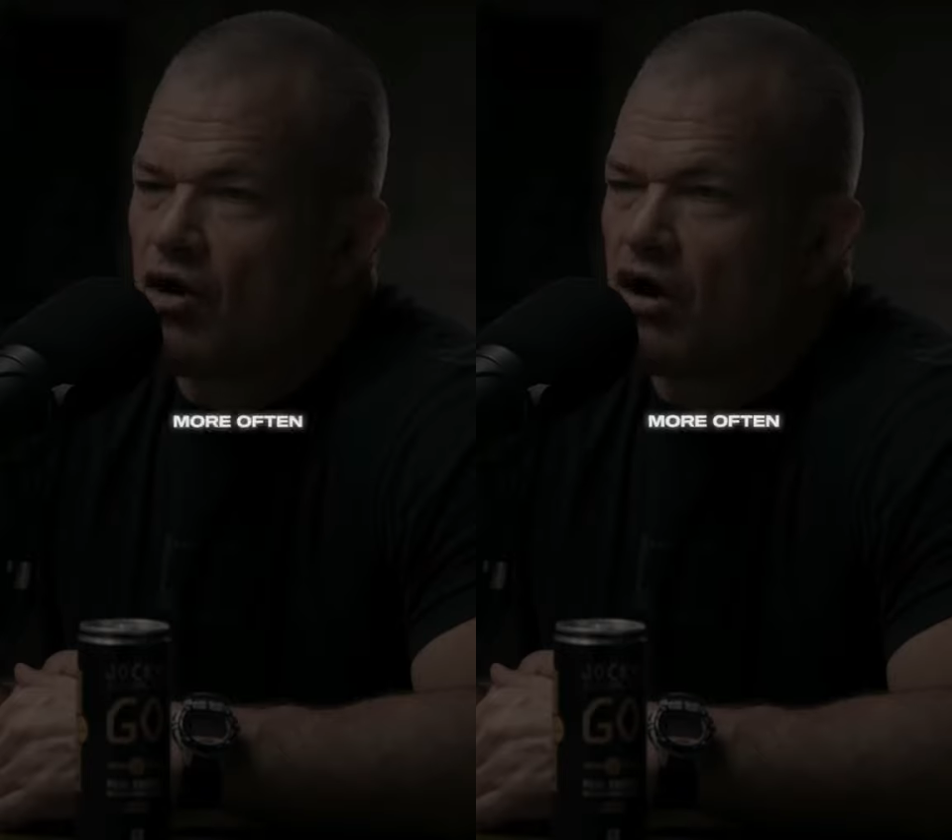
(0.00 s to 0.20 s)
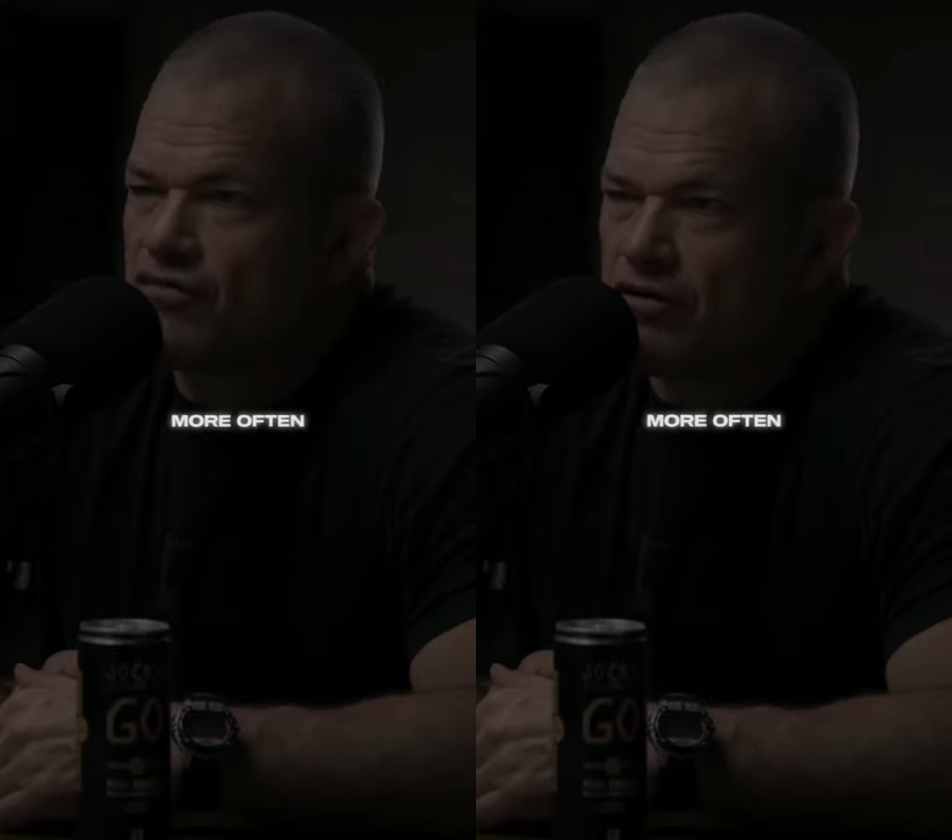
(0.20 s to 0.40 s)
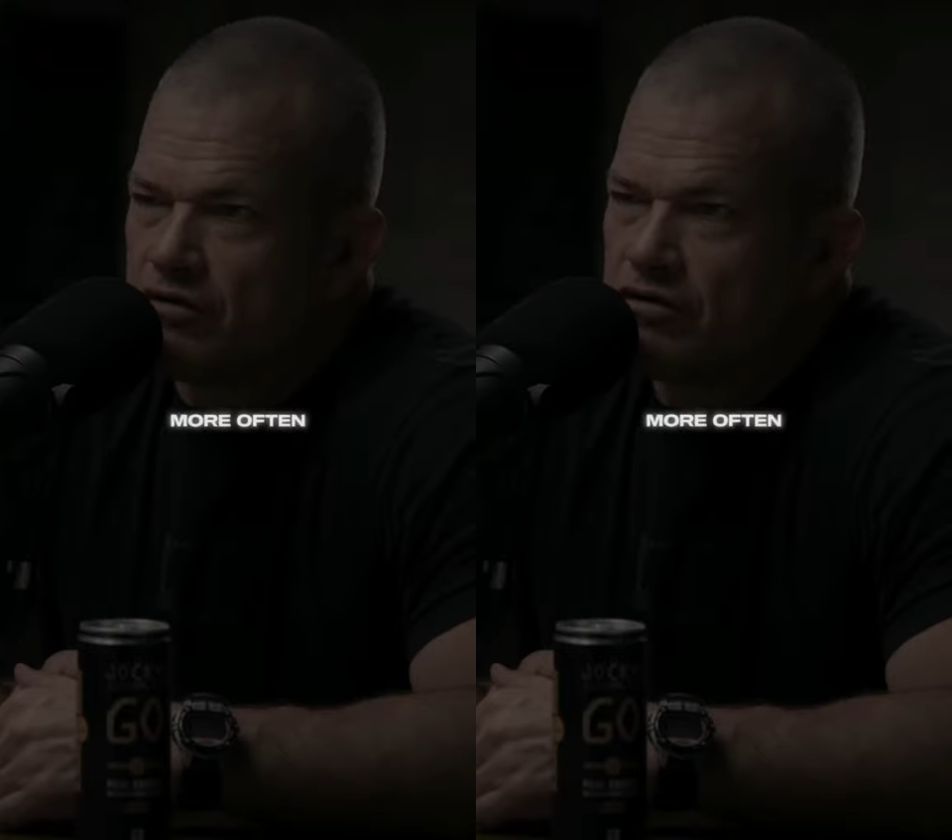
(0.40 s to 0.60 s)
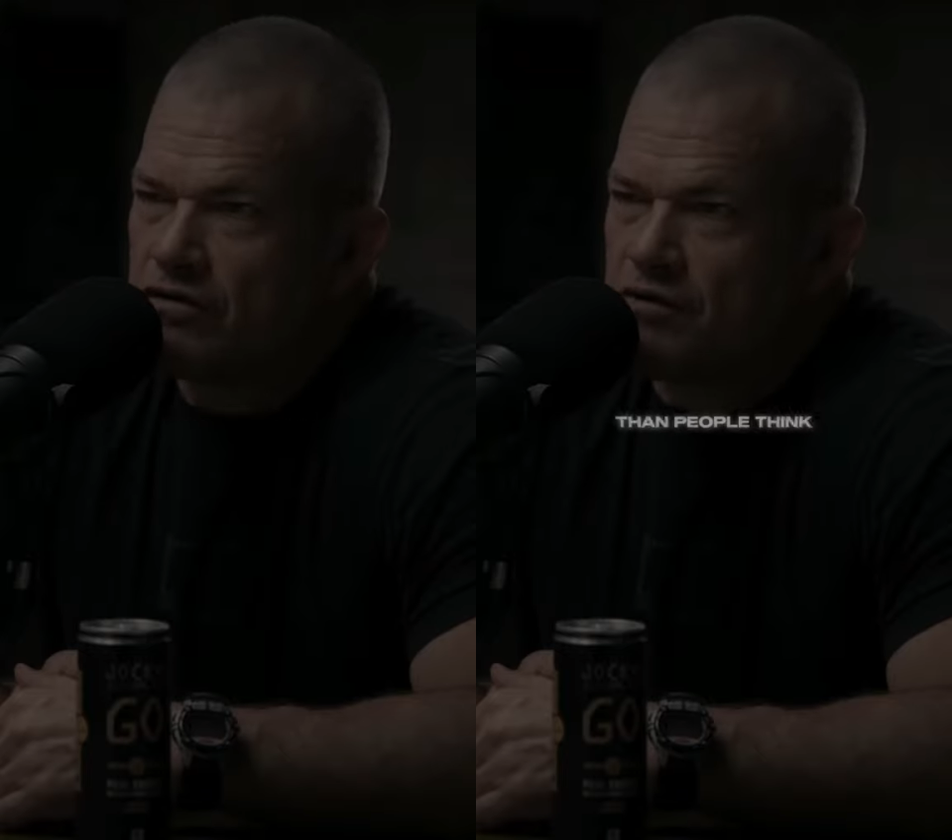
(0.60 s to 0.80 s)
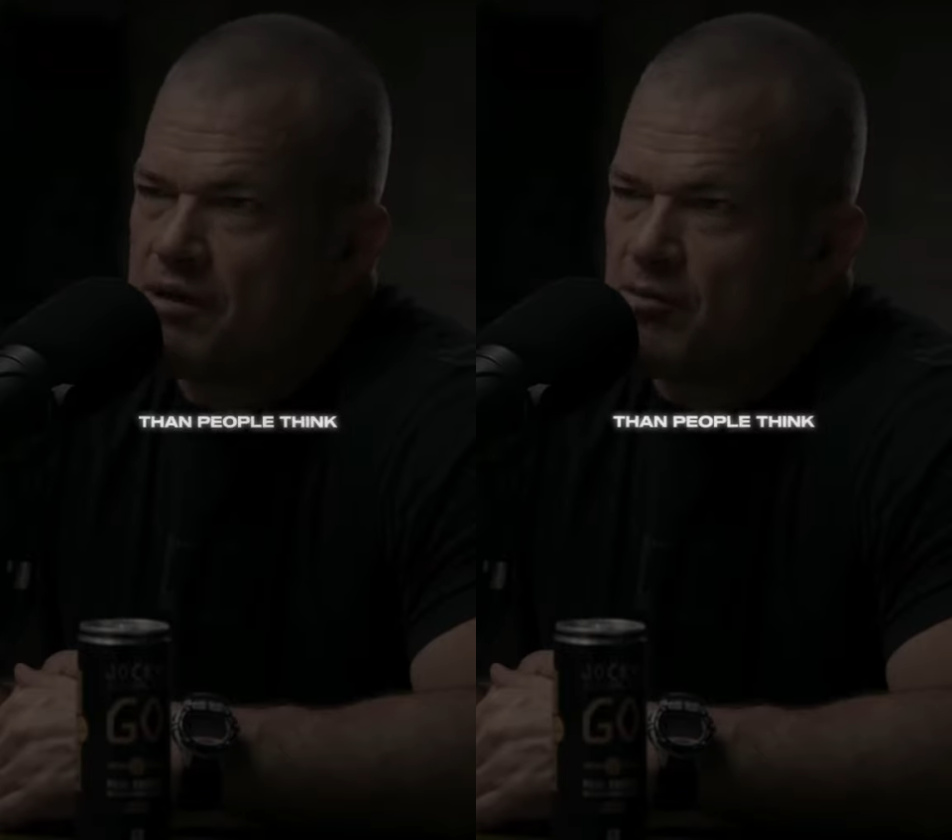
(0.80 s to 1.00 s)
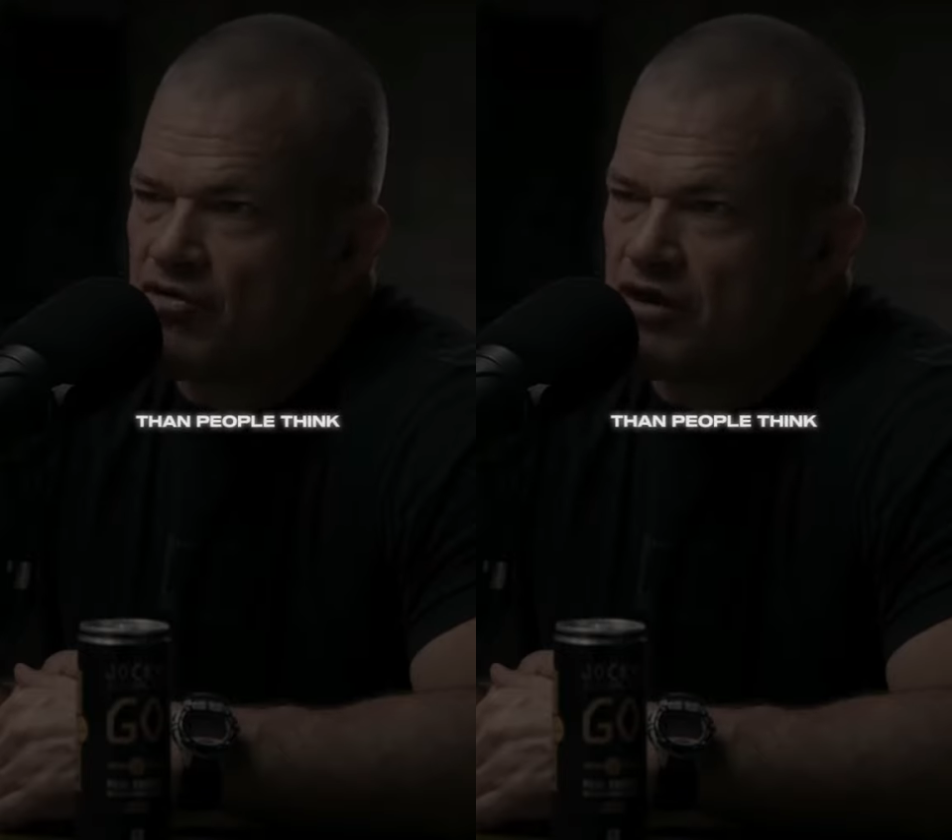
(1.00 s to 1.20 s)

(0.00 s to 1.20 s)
often than people